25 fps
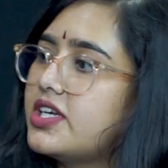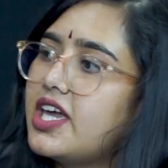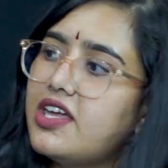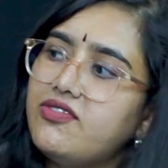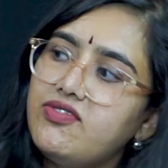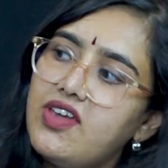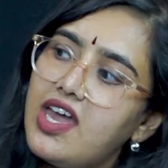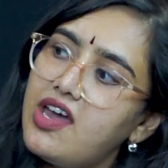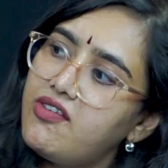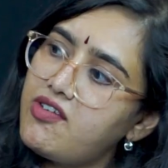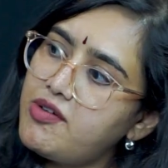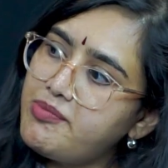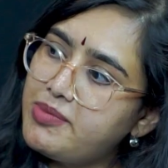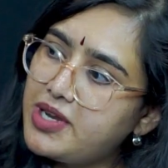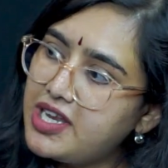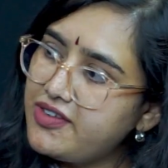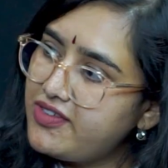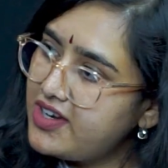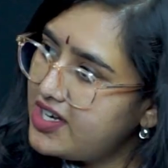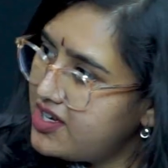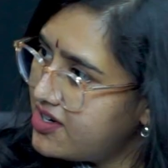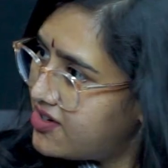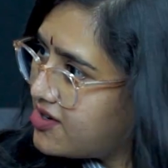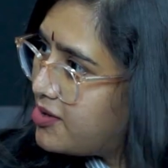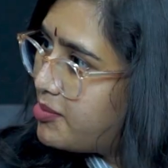can we have a brief
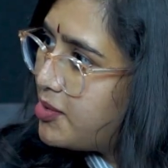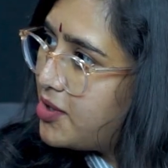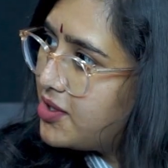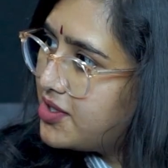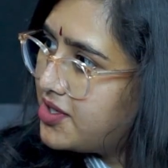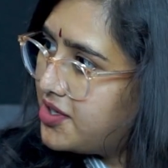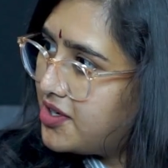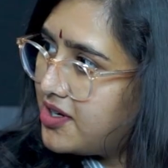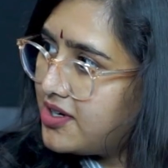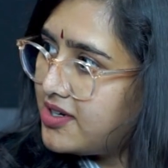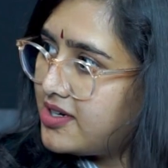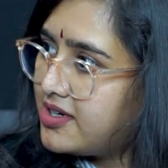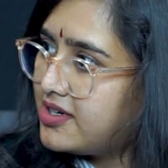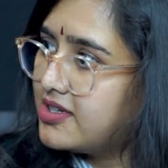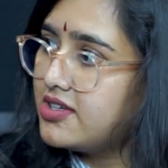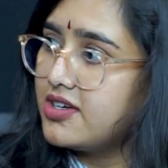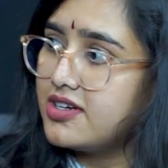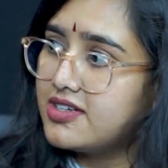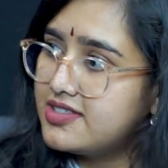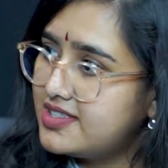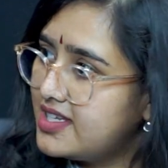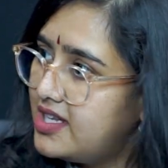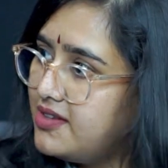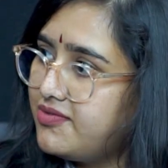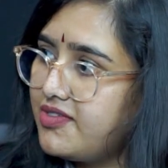intro about
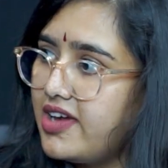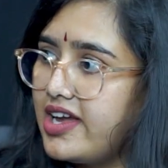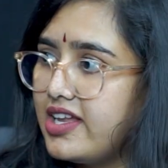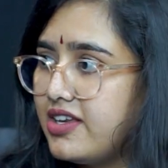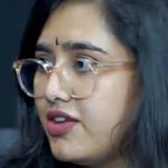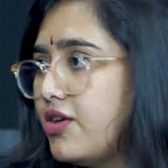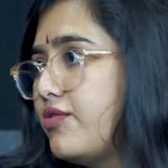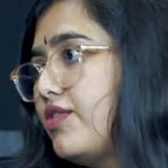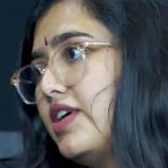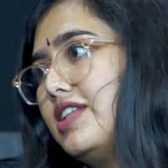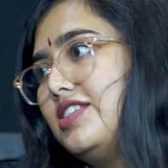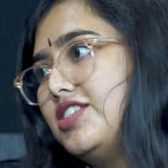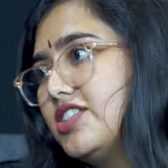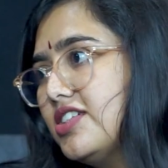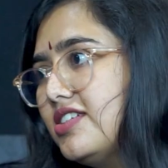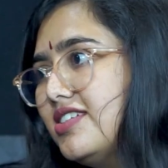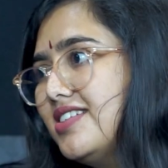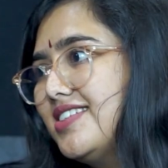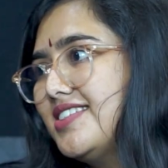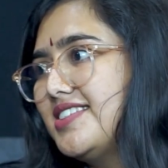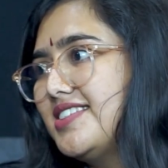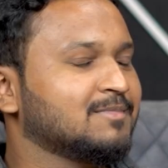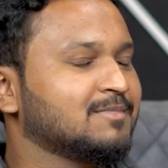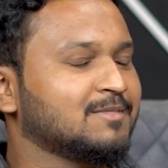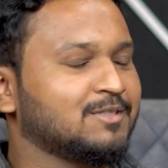yourself and your venture?
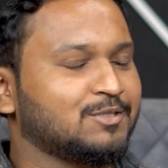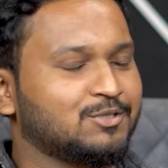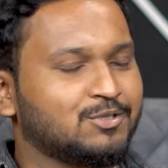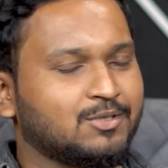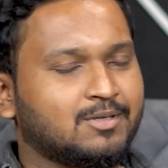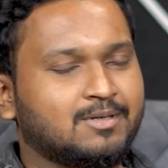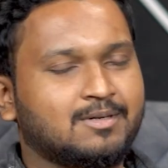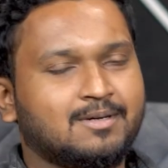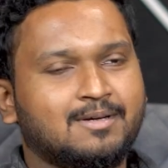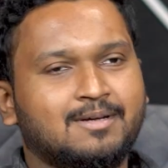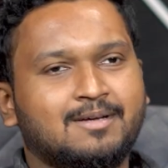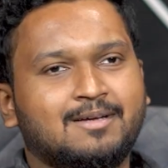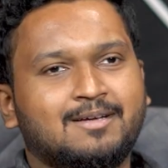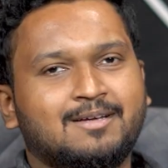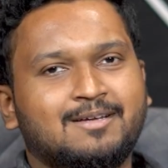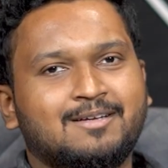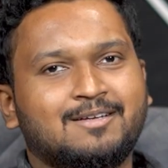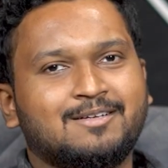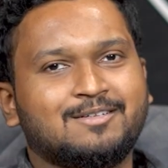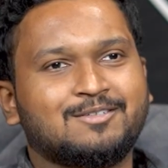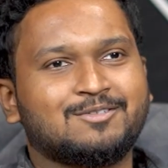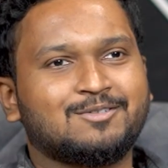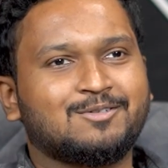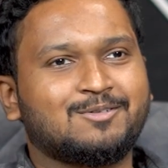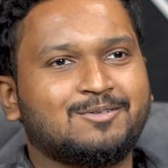Sure.
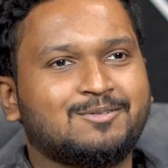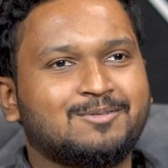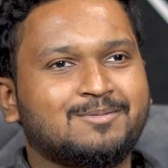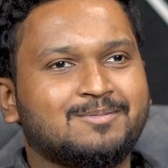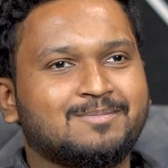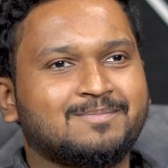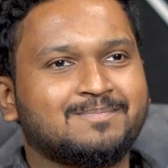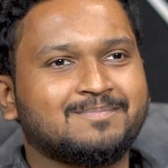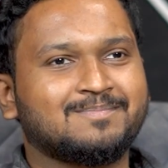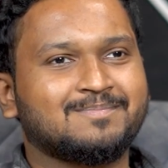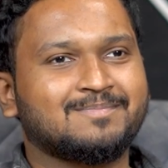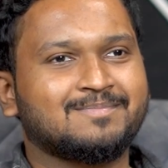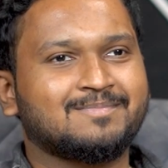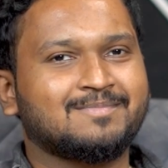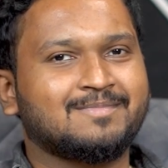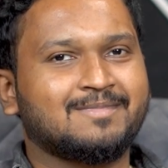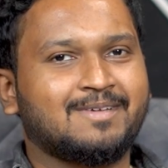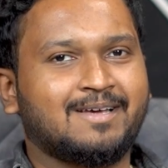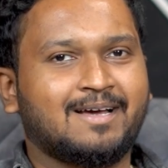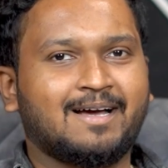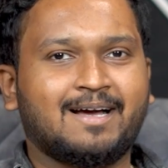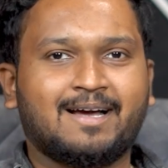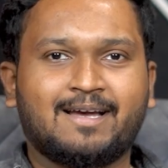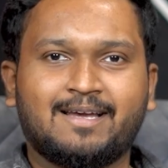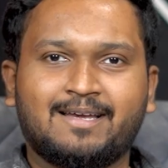So
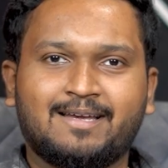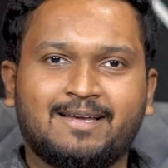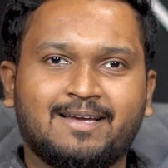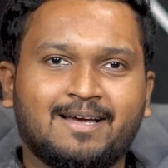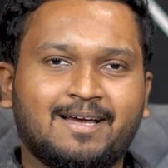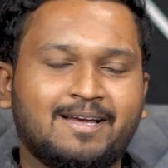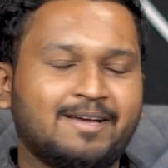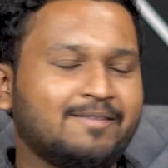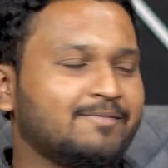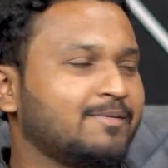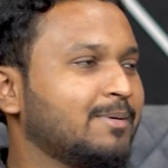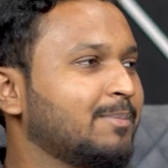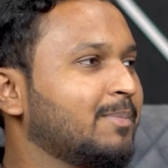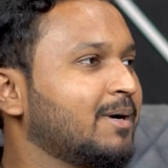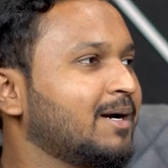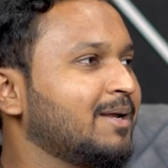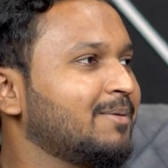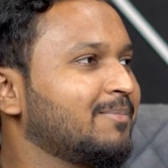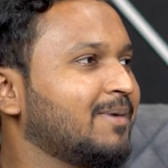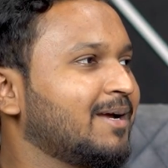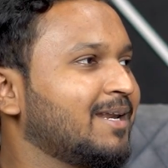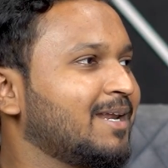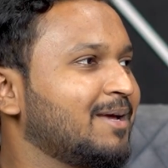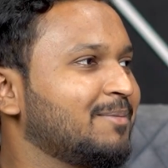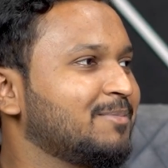hi everybody.
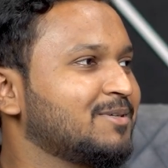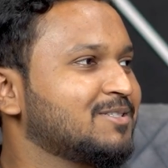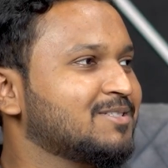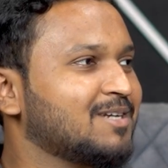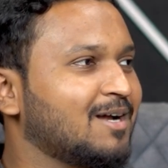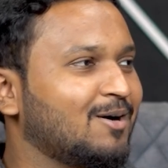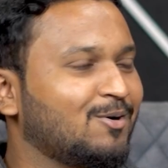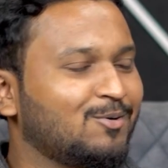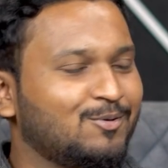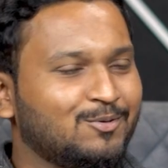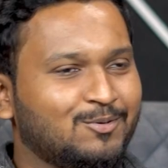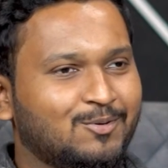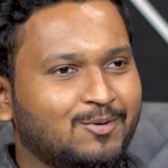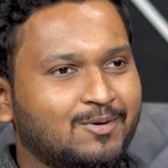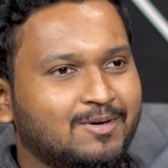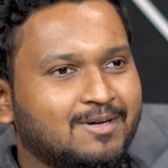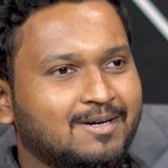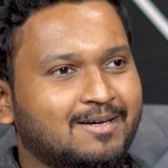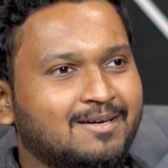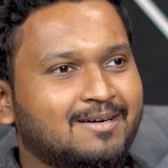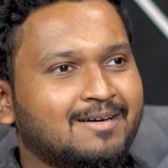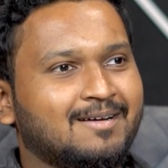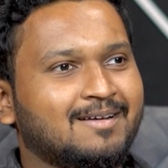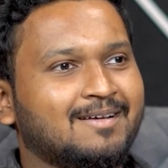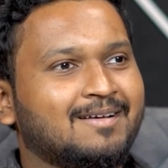My name is Rahul
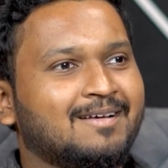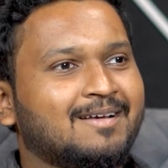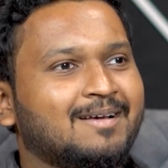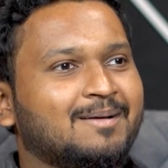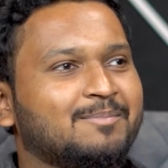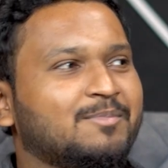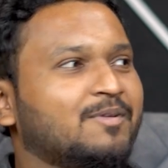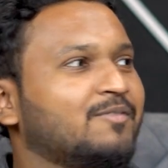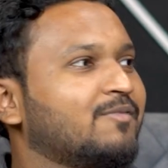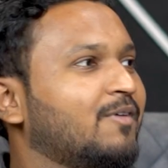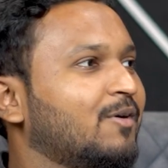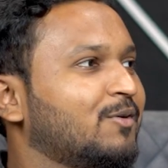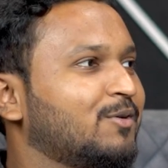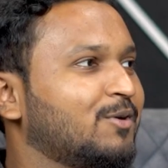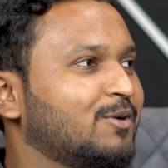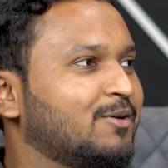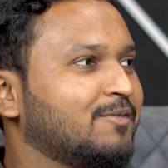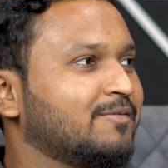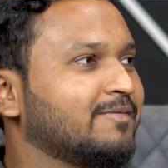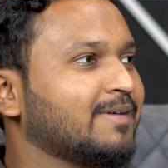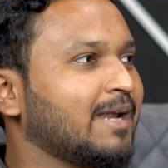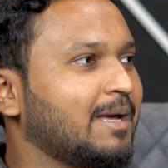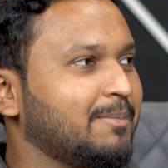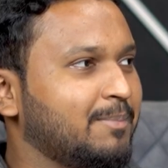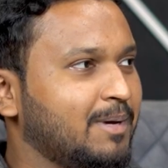Kolkar, founder
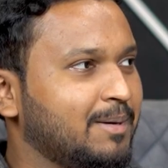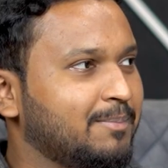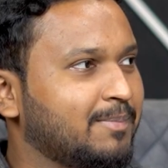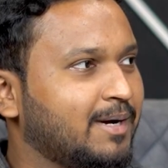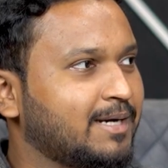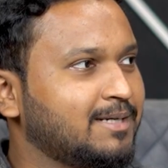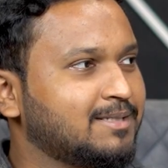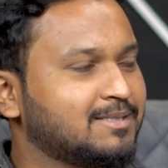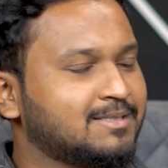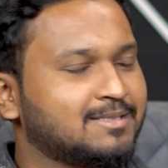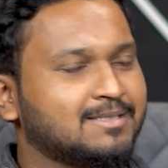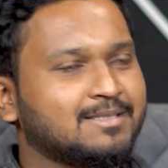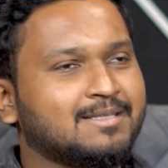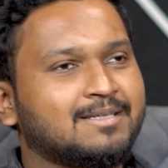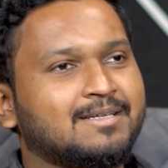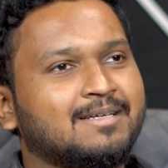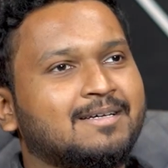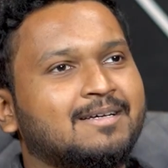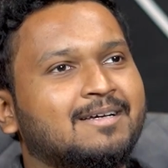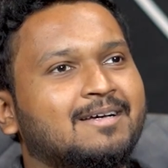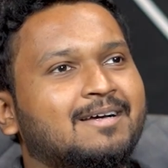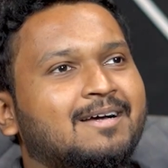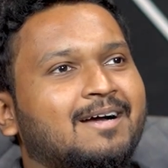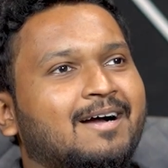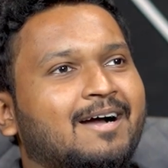of ClimbingMinds.
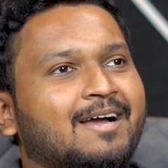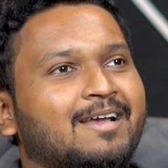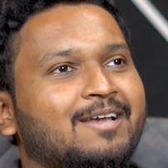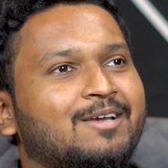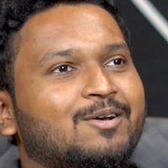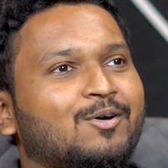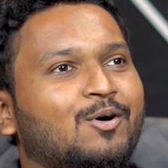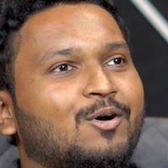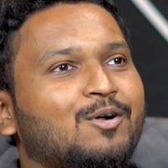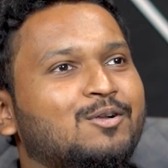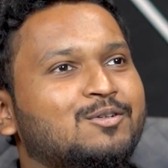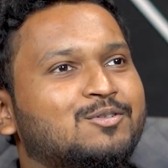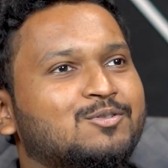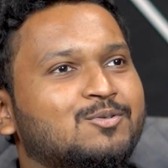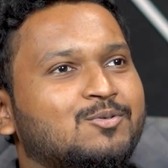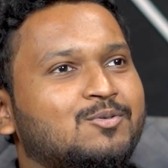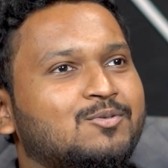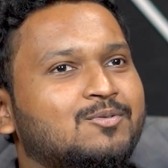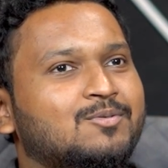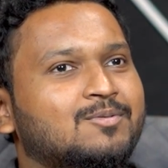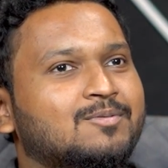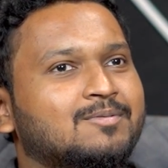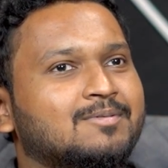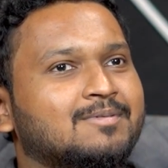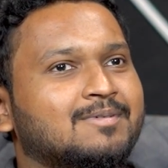I
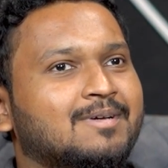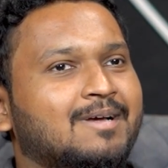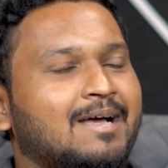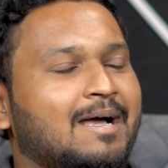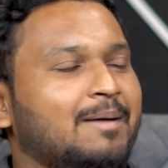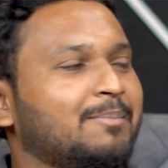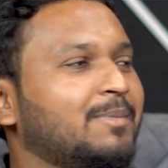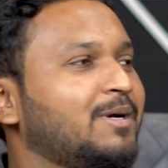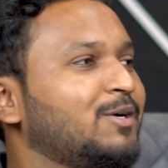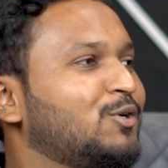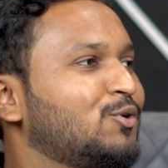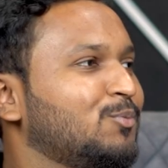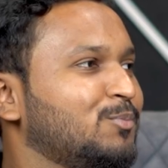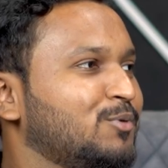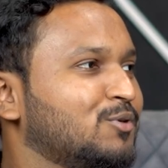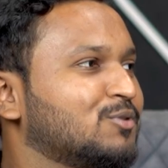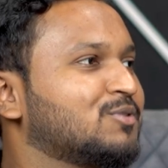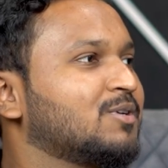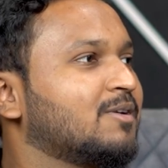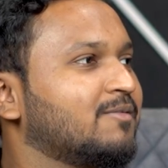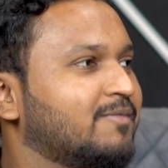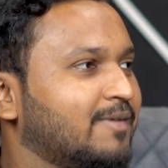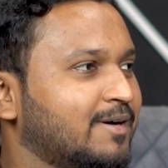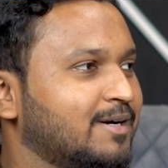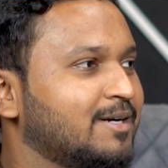also am into
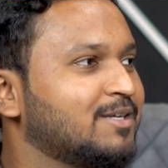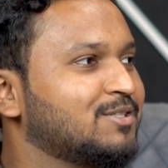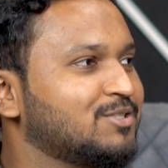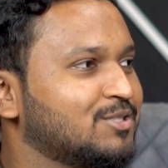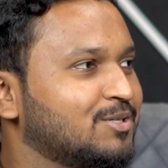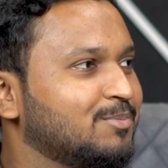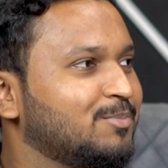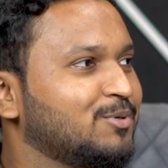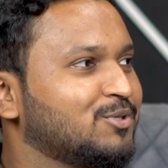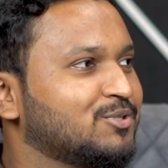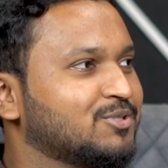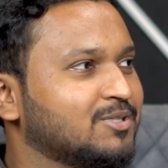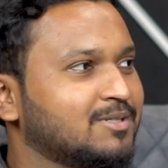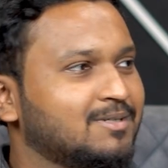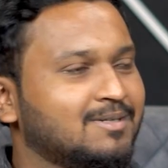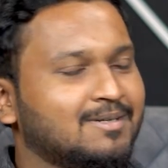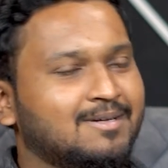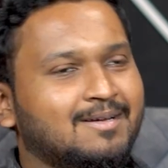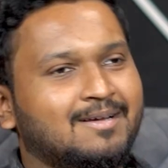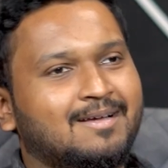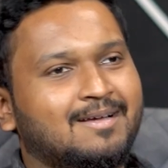mutual fund distribution.